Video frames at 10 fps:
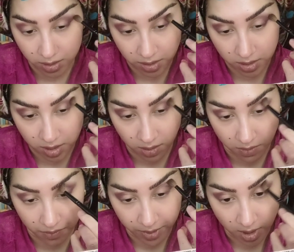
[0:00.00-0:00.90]
So
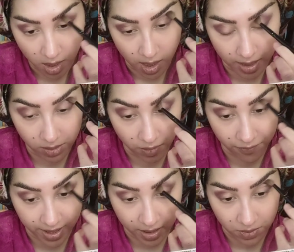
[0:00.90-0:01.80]
I don't know if
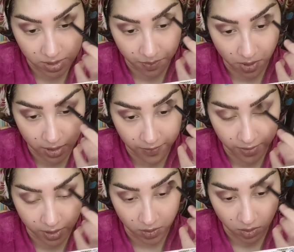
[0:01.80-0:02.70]
that was part of it
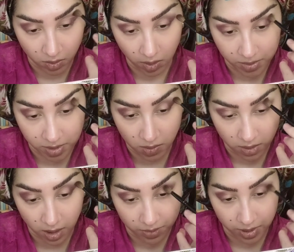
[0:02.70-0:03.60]
or what was going
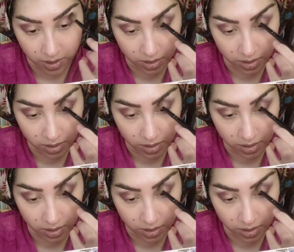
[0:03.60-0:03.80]
on, but